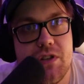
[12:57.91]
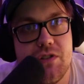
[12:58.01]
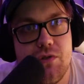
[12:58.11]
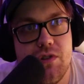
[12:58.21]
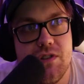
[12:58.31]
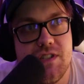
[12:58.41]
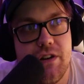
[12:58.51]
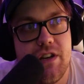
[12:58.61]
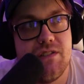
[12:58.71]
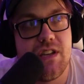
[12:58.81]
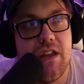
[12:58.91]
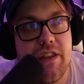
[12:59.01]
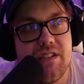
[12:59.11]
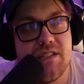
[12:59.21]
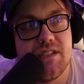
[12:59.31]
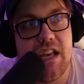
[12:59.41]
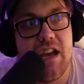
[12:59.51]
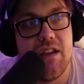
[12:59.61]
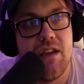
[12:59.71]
to control a Sirians, and then set